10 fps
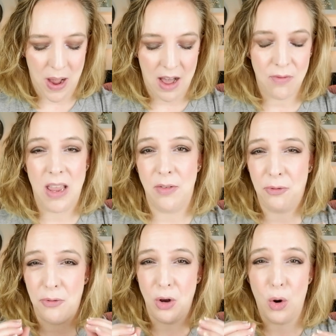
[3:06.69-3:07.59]
have a
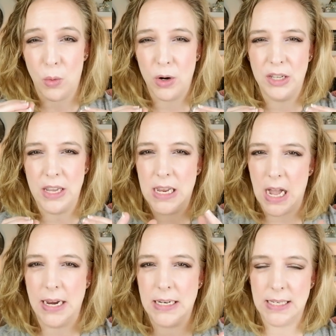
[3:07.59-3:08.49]
florally
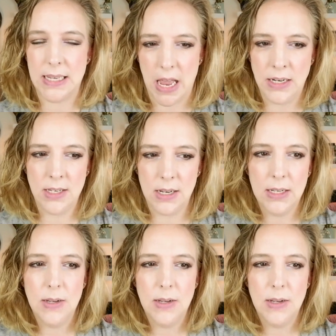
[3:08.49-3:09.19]
kind of scent,